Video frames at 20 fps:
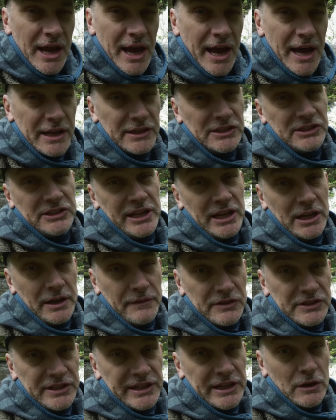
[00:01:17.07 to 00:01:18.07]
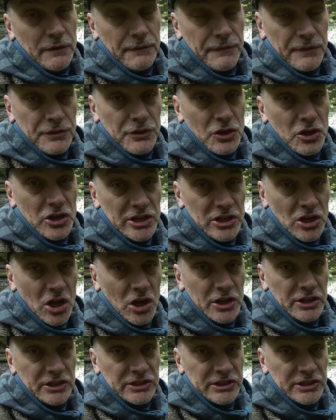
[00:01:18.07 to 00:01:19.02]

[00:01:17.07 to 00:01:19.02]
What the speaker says: at a steal of a deal for $30.